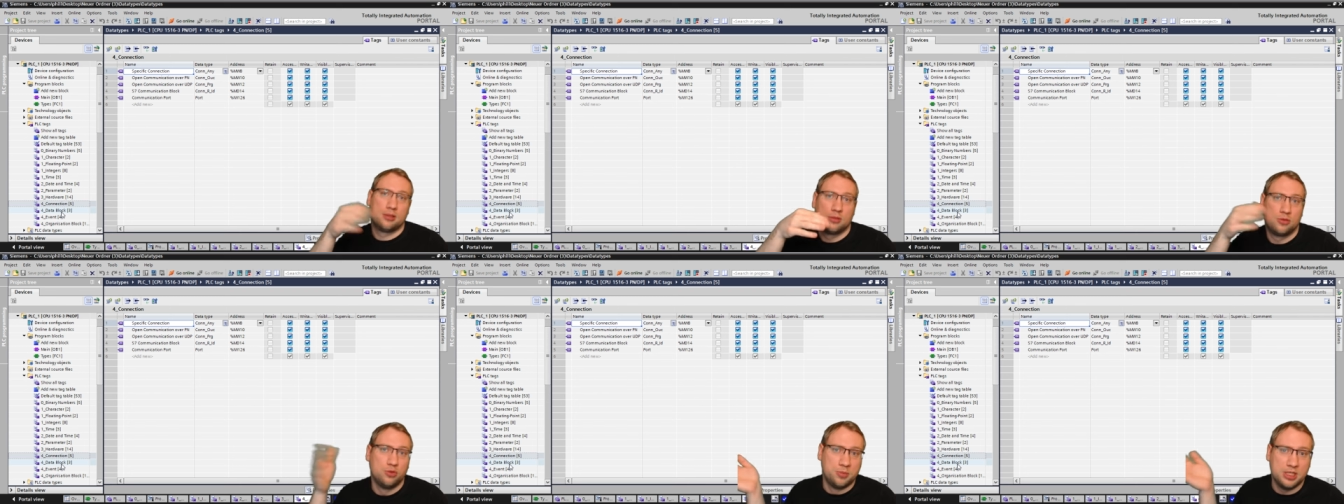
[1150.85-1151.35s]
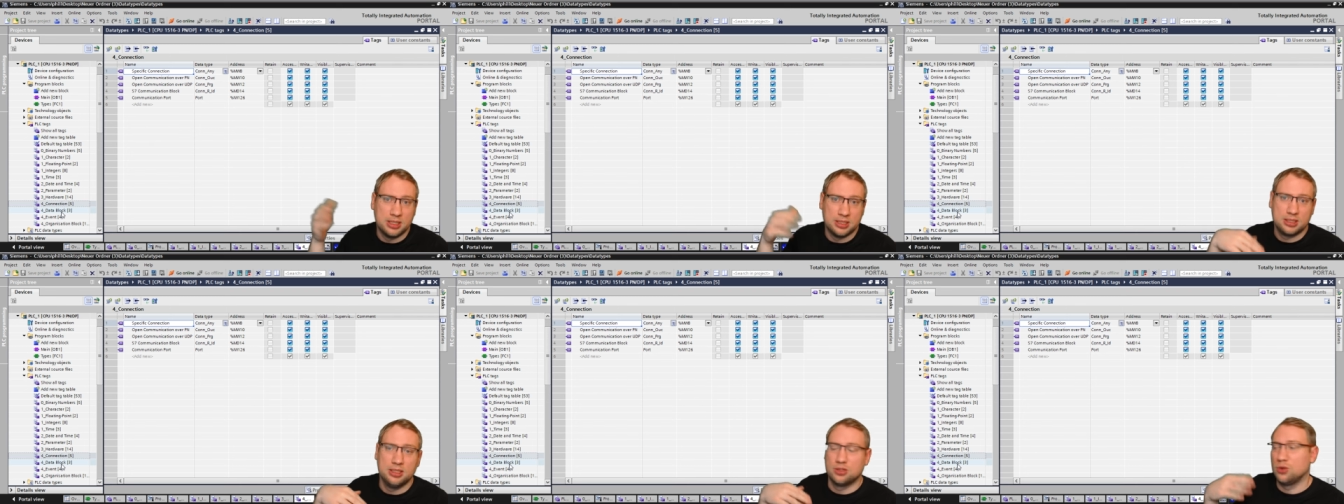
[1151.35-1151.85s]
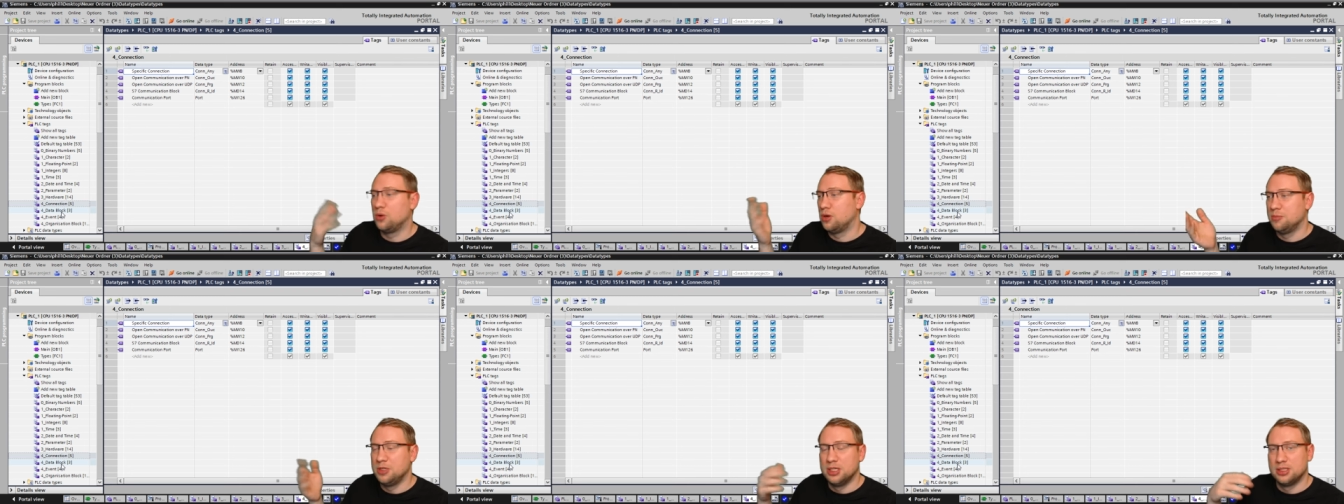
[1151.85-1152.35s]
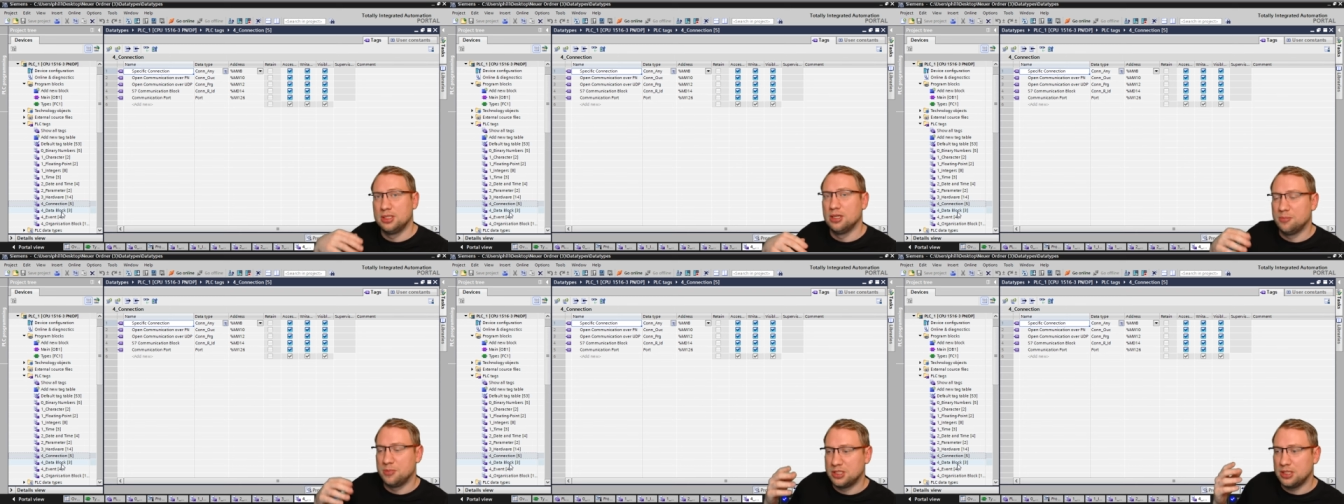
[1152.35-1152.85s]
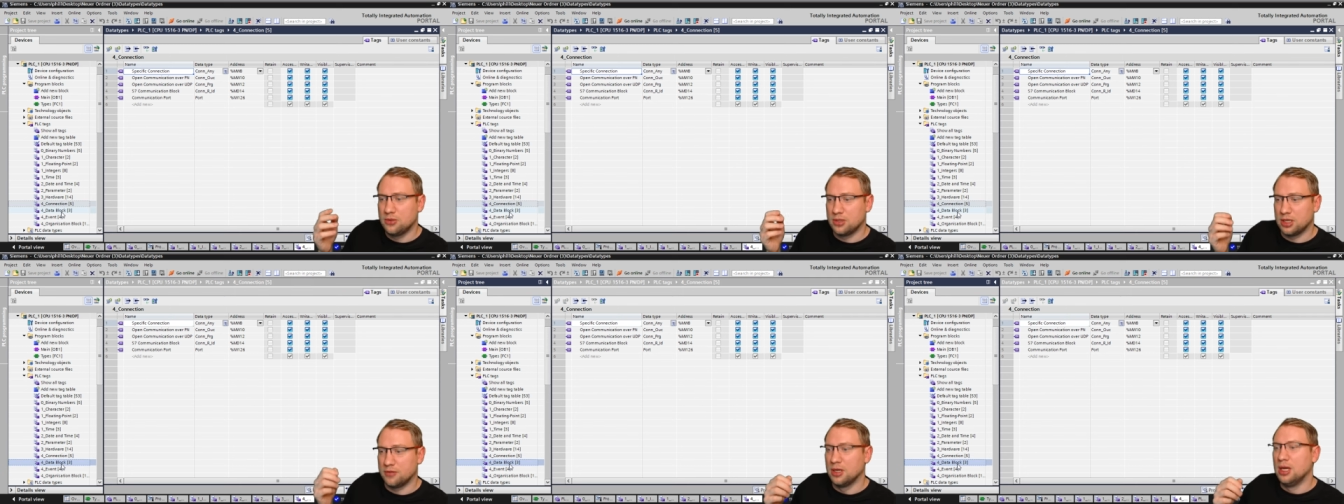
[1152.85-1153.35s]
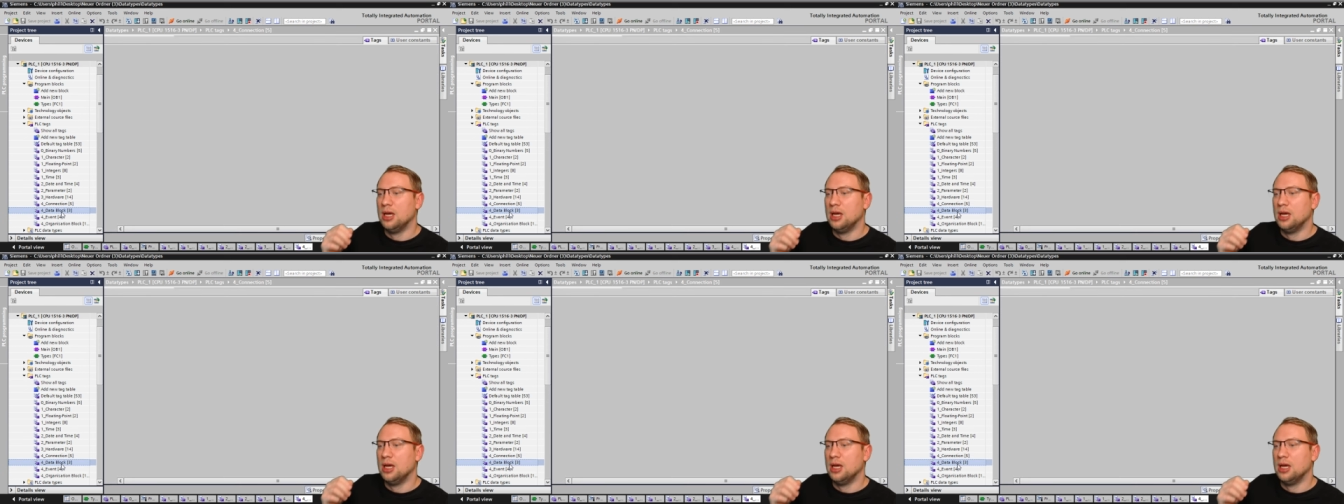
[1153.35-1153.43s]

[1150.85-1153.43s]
two P L Cs or a P L C and a P C could have.